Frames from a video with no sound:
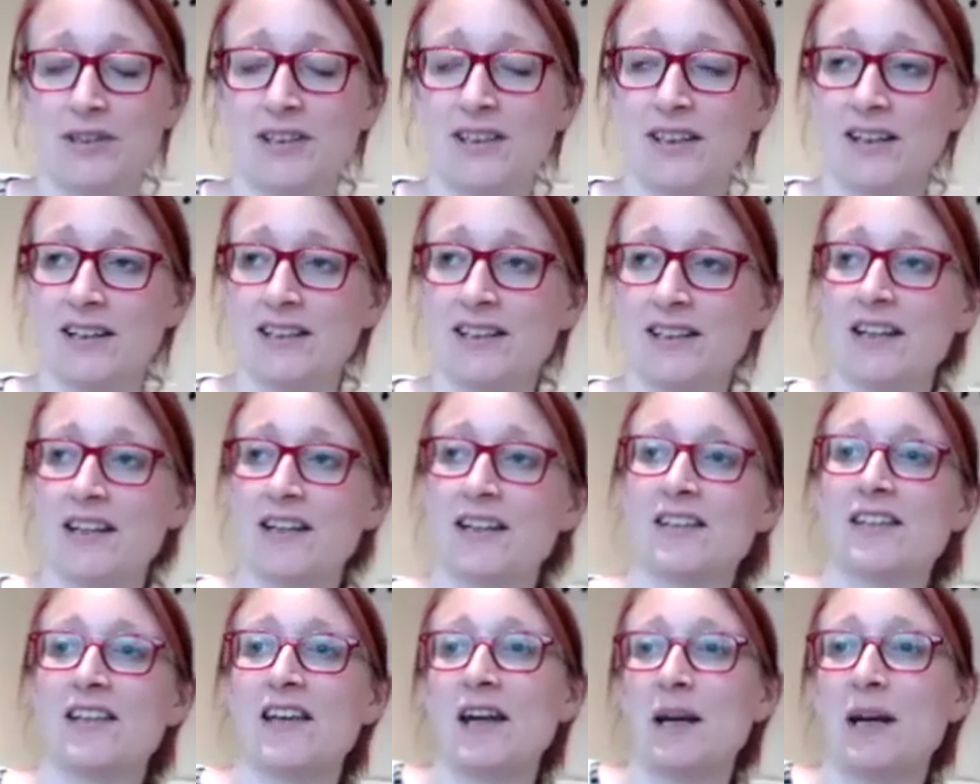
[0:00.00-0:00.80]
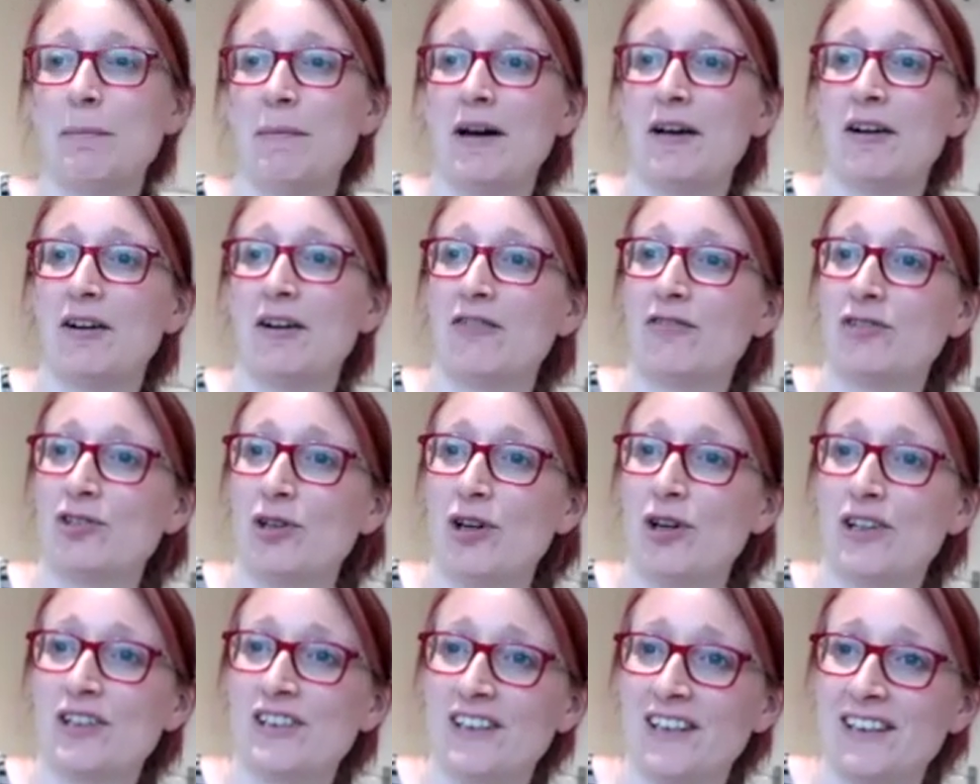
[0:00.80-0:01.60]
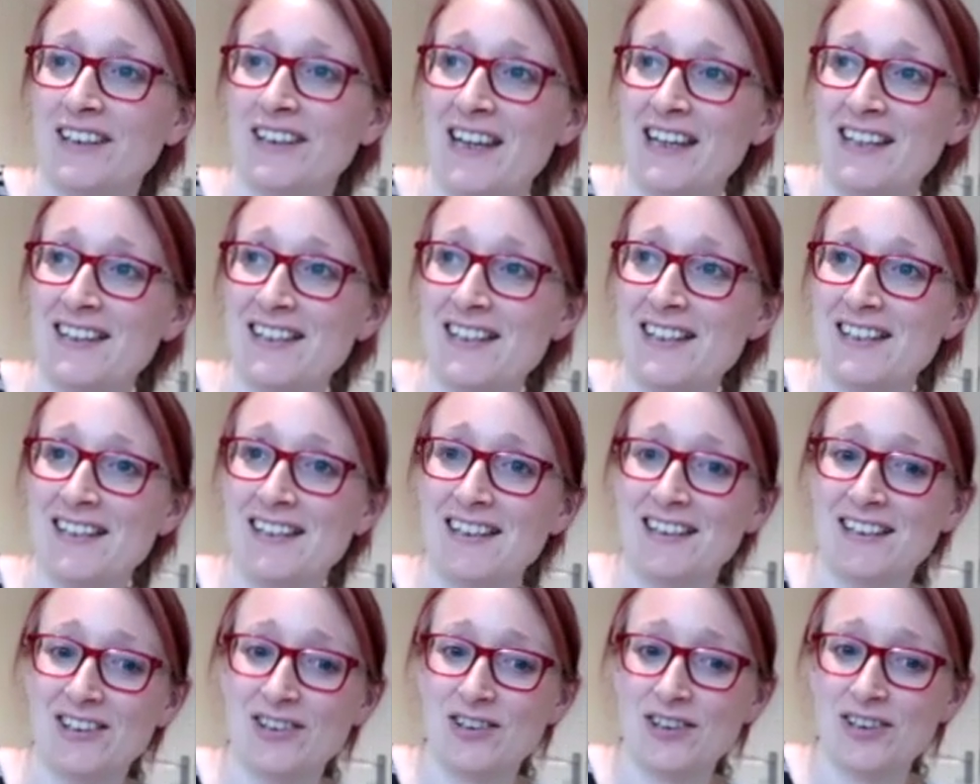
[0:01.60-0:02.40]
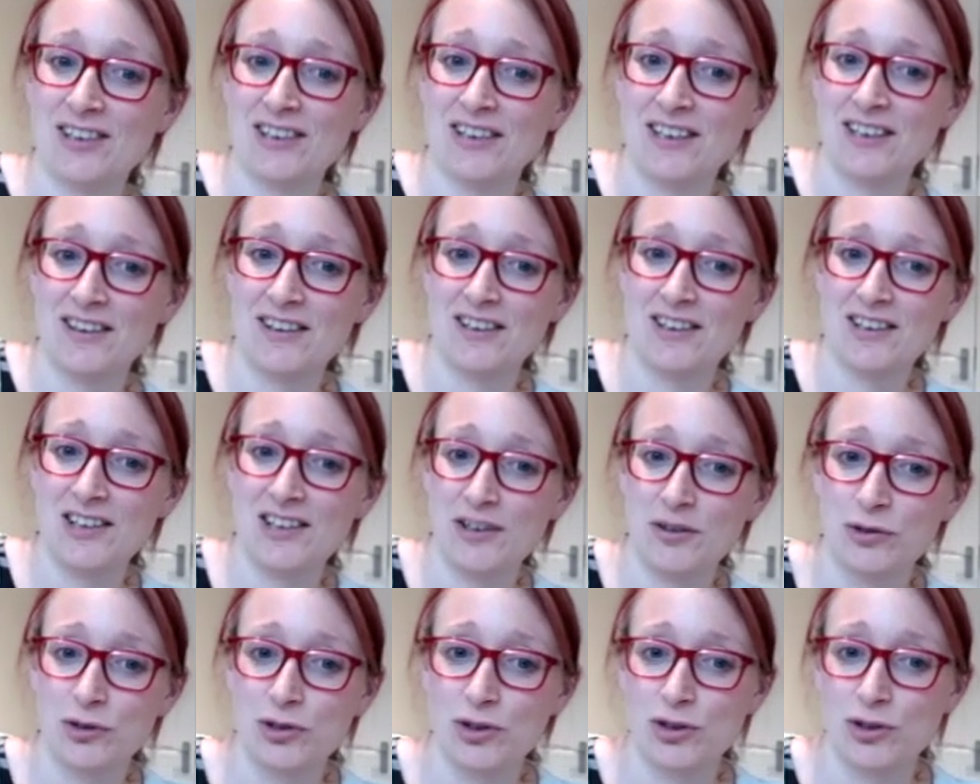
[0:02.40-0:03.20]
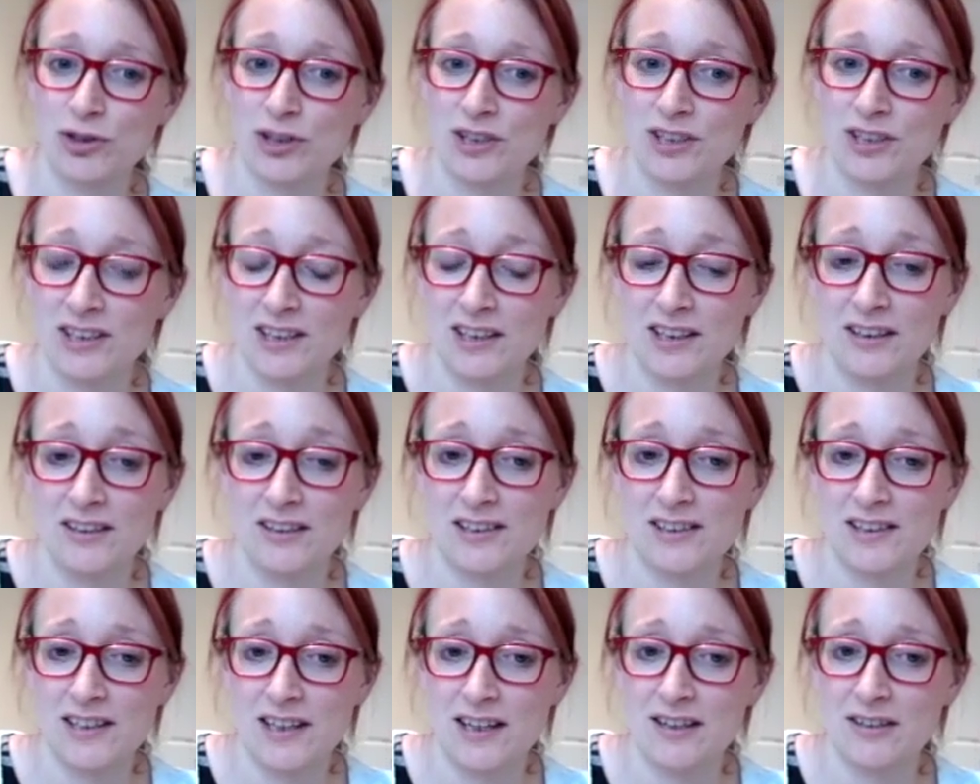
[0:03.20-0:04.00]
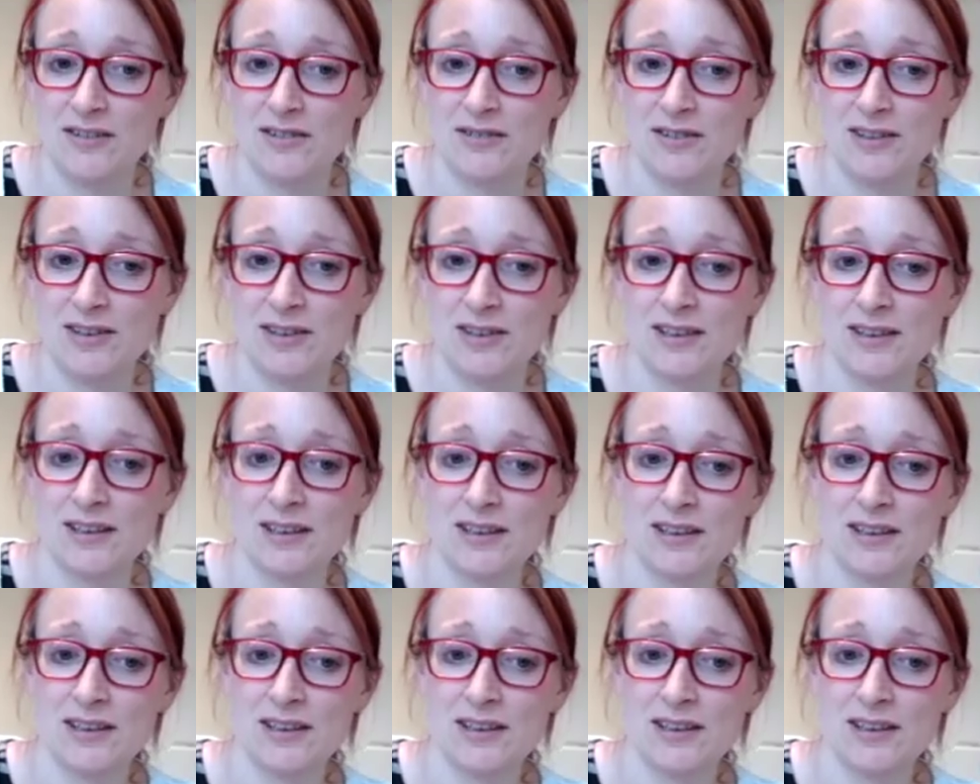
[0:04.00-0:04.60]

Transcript: going to take a certain amount of trust, I guess, isn't it? Trusting in the children, trusting in ourselves. Yeah,